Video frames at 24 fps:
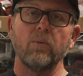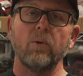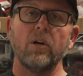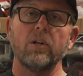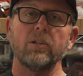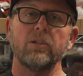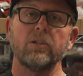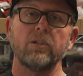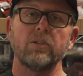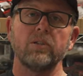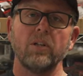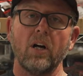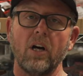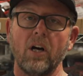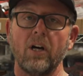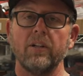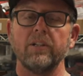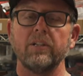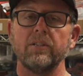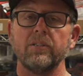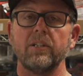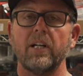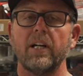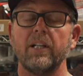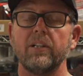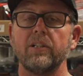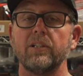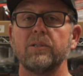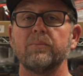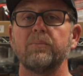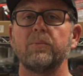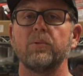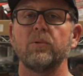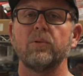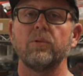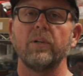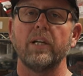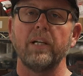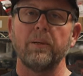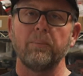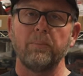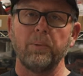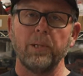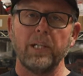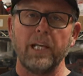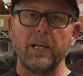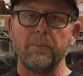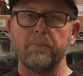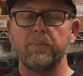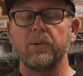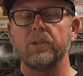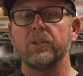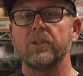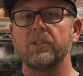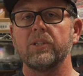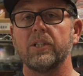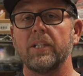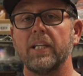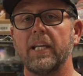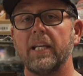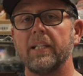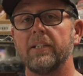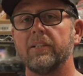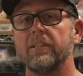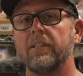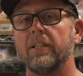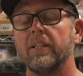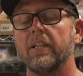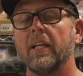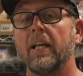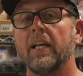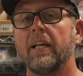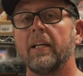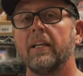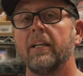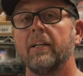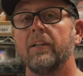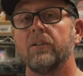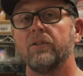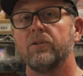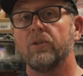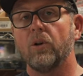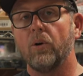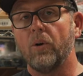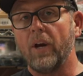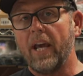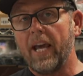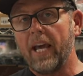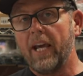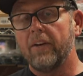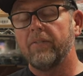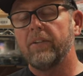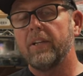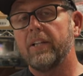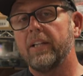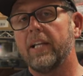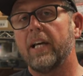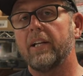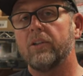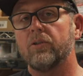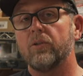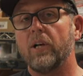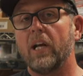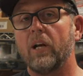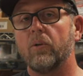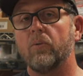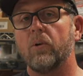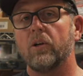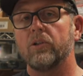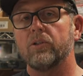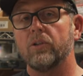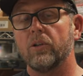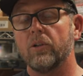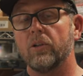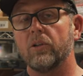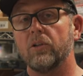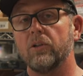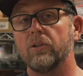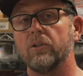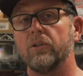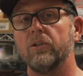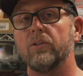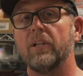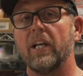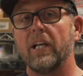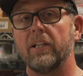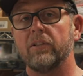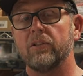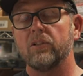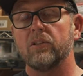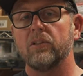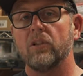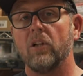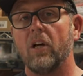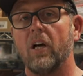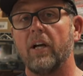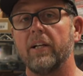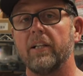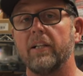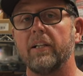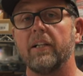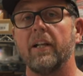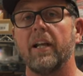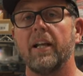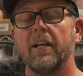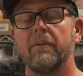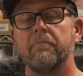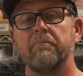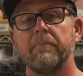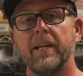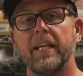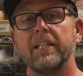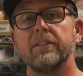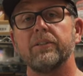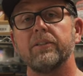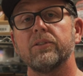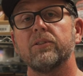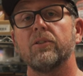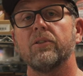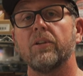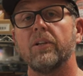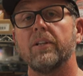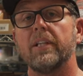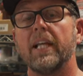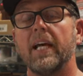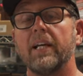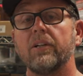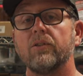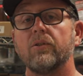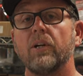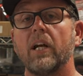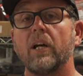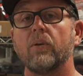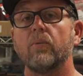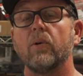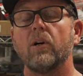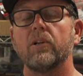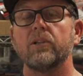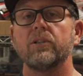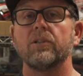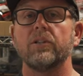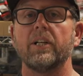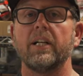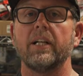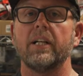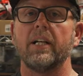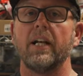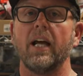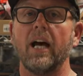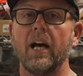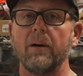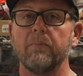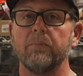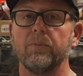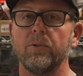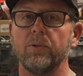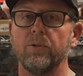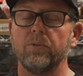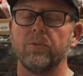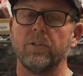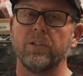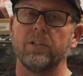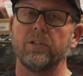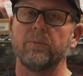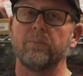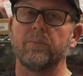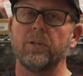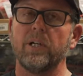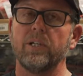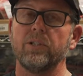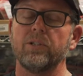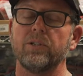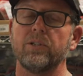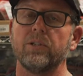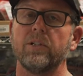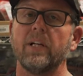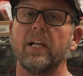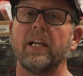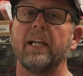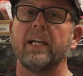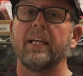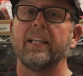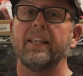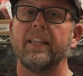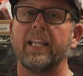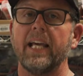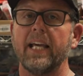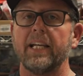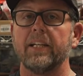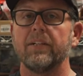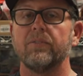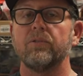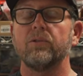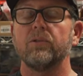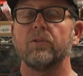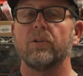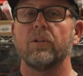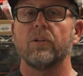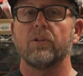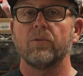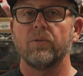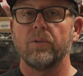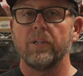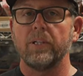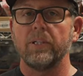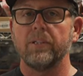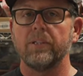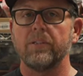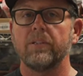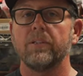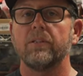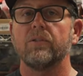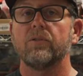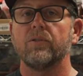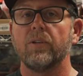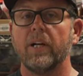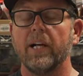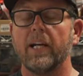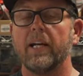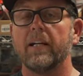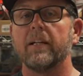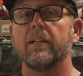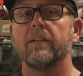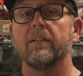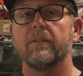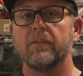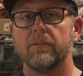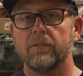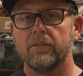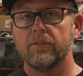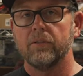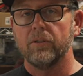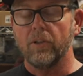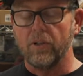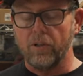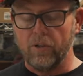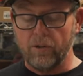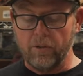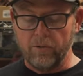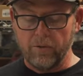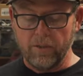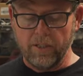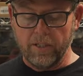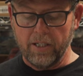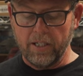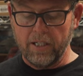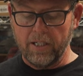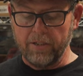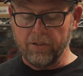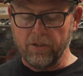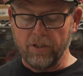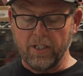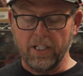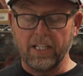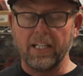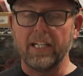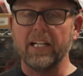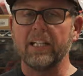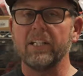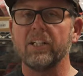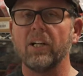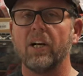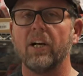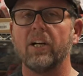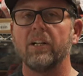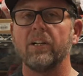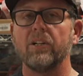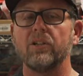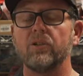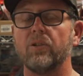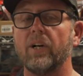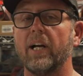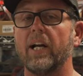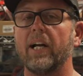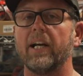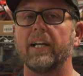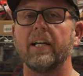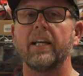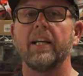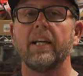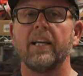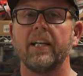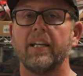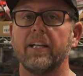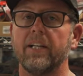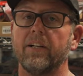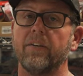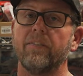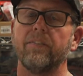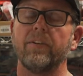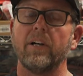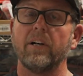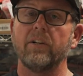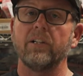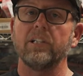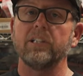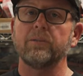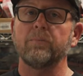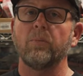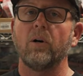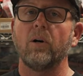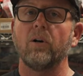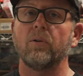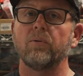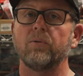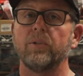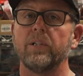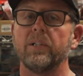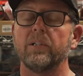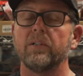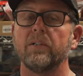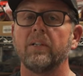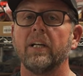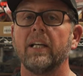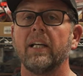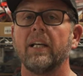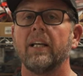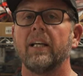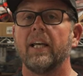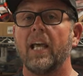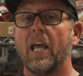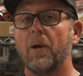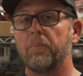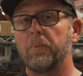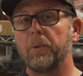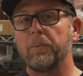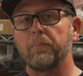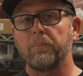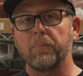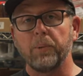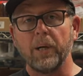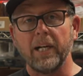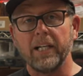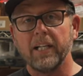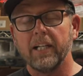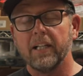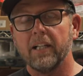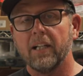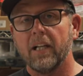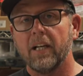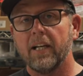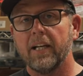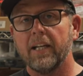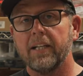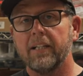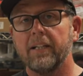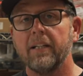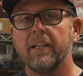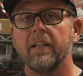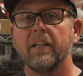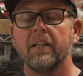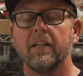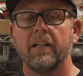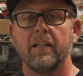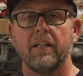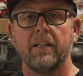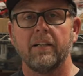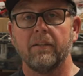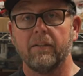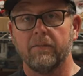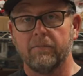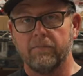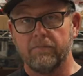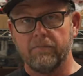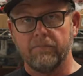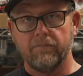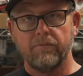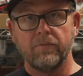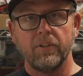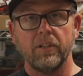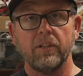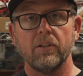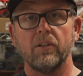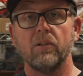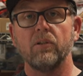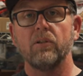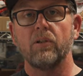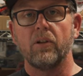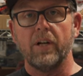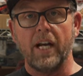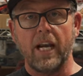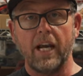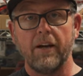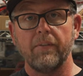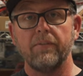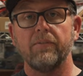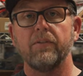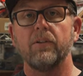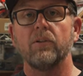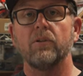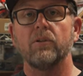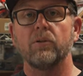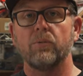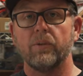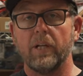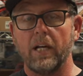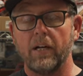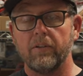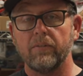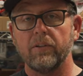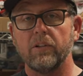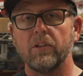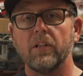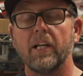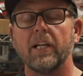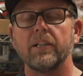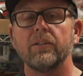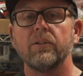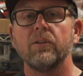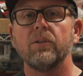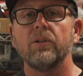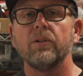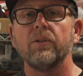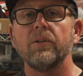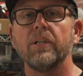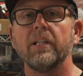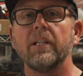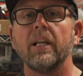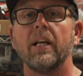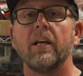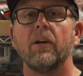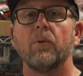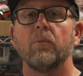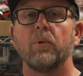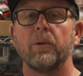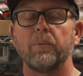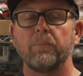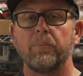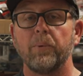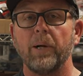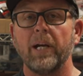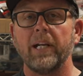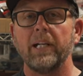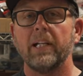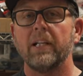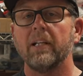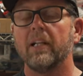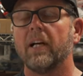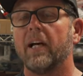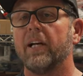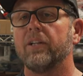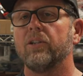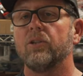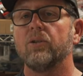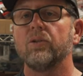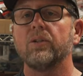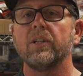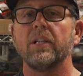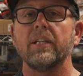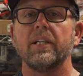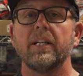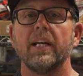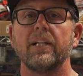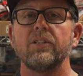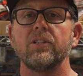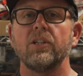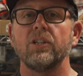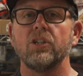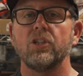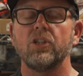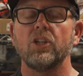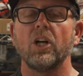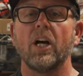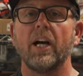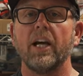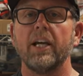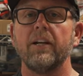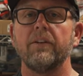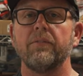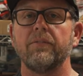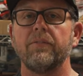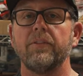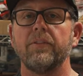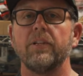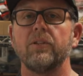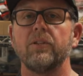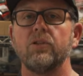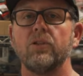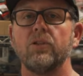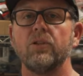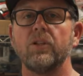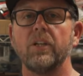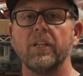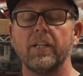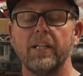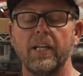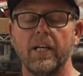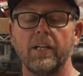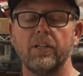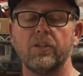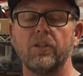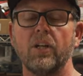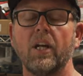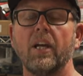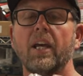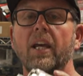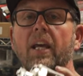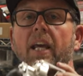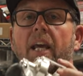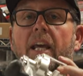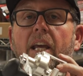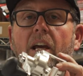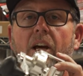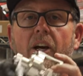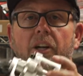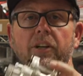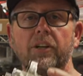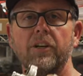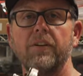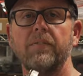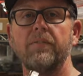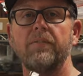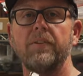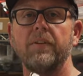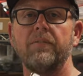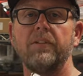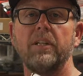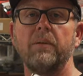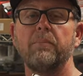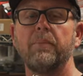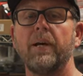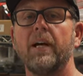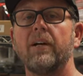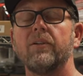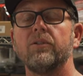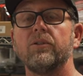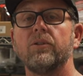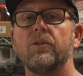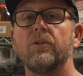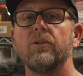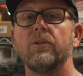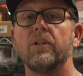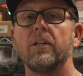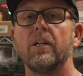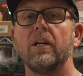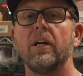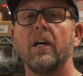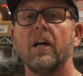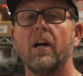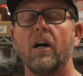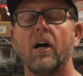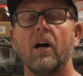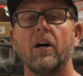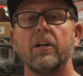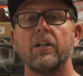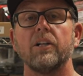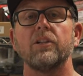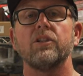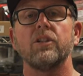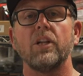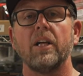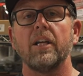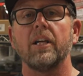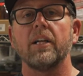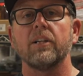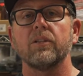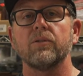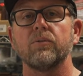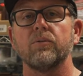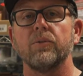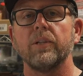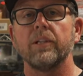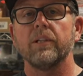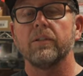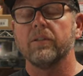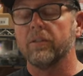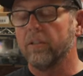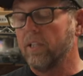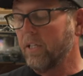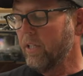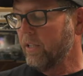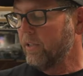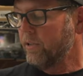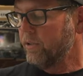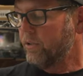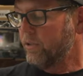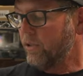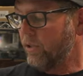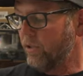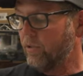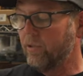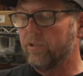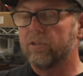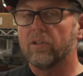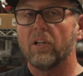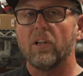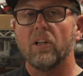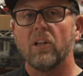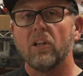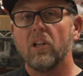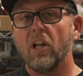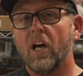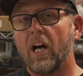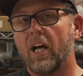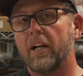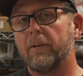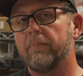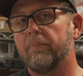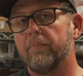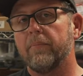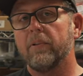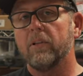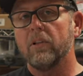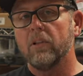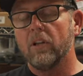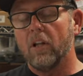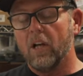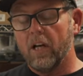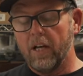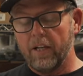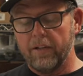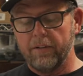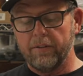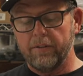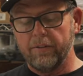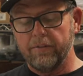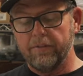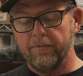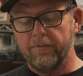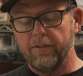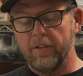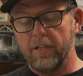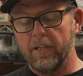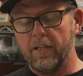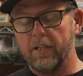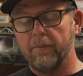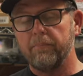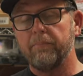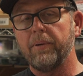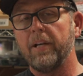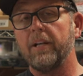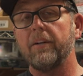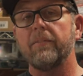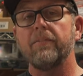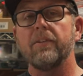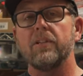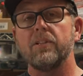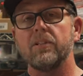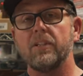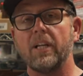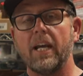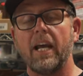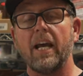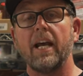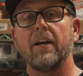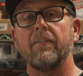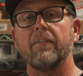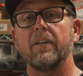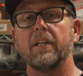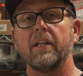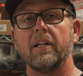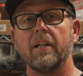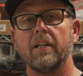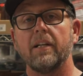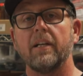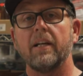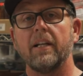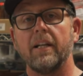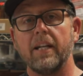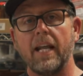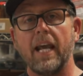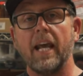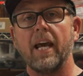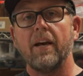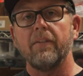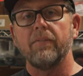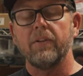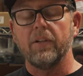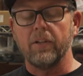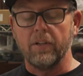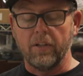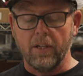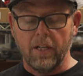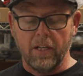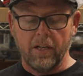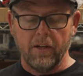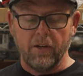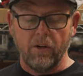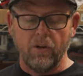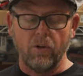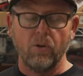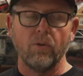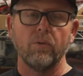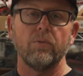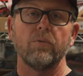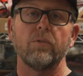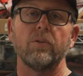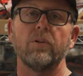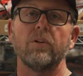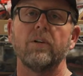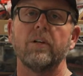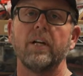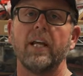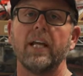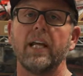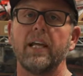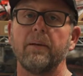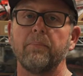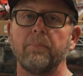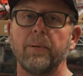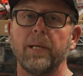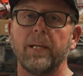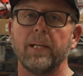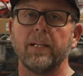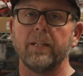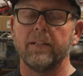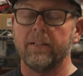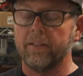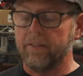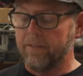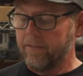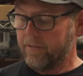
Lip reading: washer is on the side of the spool and a plate pushes against it. So having that drag washer glued and slotted makes it so that that drag washer cannot move under pressure. That gives you increased drag. So you can get a ton of drag in a very small reel. And with braided line, filled or half filled or however you'd like to do it, with braided line, you can catch a giant fish. You can catch a 150-pound tuna on a JX reel. So there's a lot of benefits to having an Avet over a Penn.